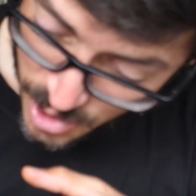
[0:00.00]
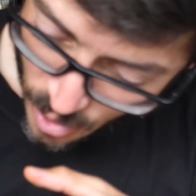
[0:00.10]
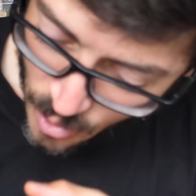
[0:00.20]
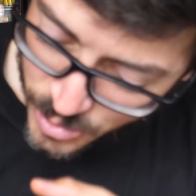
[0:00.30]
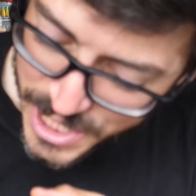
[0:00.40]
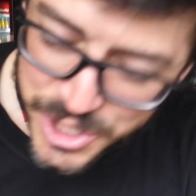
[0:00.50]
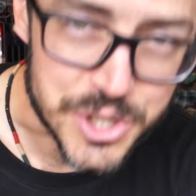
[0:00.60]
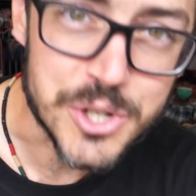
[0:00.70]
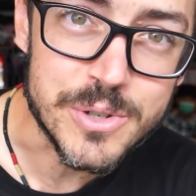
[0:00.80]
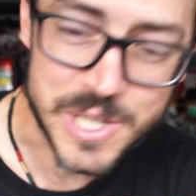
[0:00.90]
the only
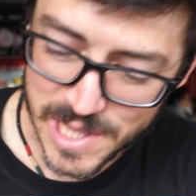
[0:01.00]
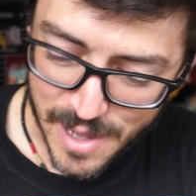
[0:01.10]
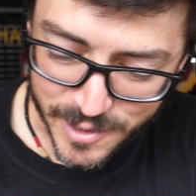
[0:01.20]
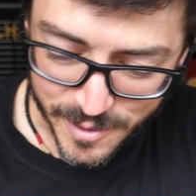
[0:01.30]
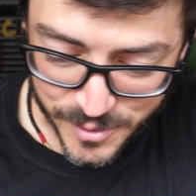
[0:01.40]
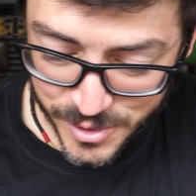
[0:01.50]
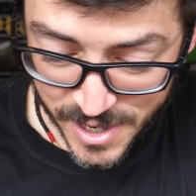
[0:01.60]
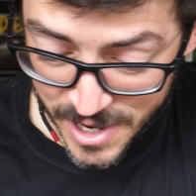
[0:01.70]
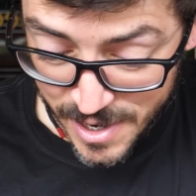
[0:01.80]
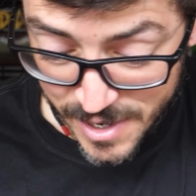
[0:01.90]
juicy level of
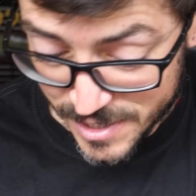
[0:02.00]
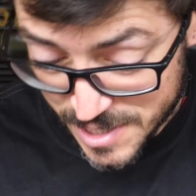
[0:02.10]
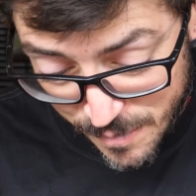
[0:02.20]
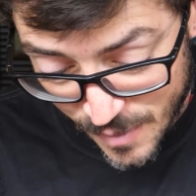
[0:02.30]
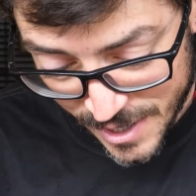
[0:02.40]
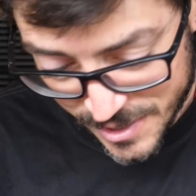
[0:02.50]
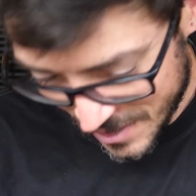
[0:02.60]
deep fried